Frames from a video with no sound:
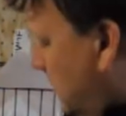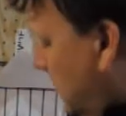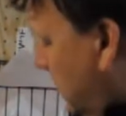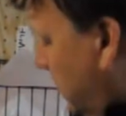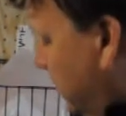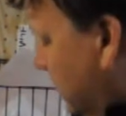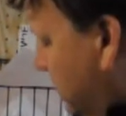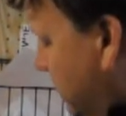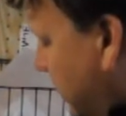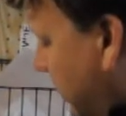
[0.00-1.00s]
and you can
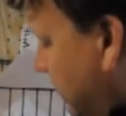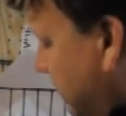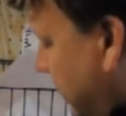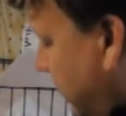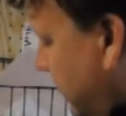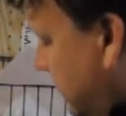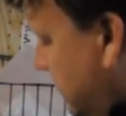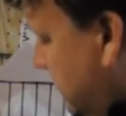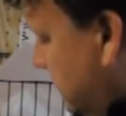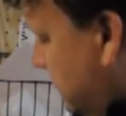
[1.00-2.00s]
do that by
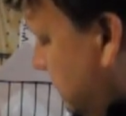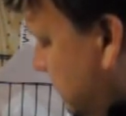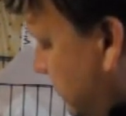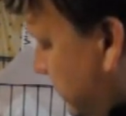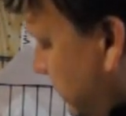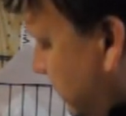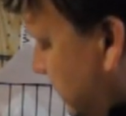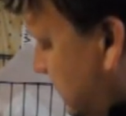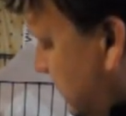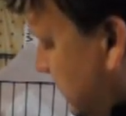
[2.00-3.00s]
moving
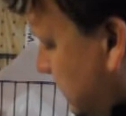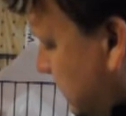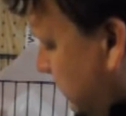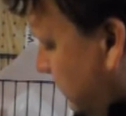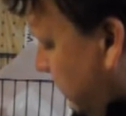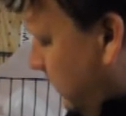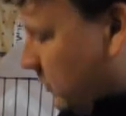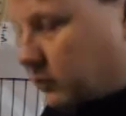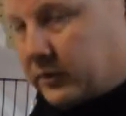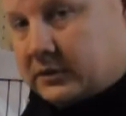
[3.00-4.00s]
one tint to the right
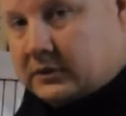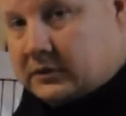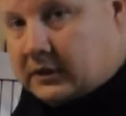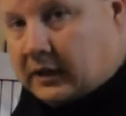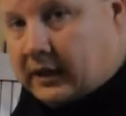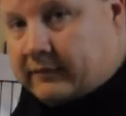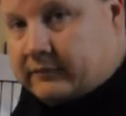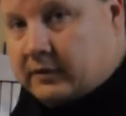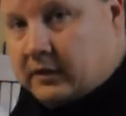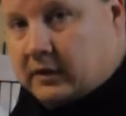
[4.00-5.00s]
or one tint to the left,
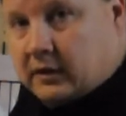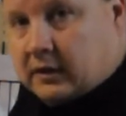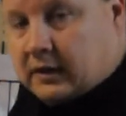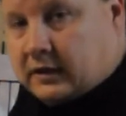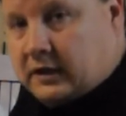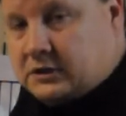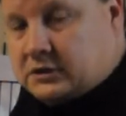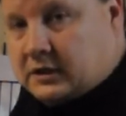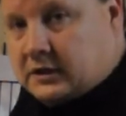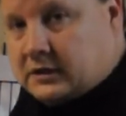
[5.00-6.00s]
and each
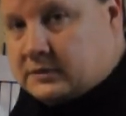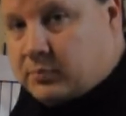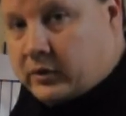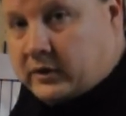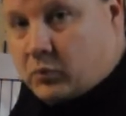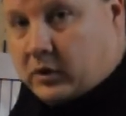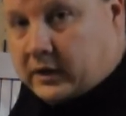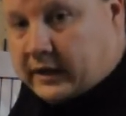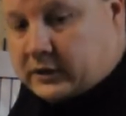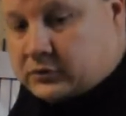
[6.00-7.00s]
tint is 0.1
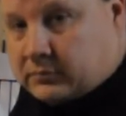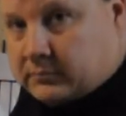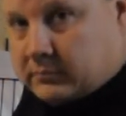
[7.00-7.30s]
angstrom,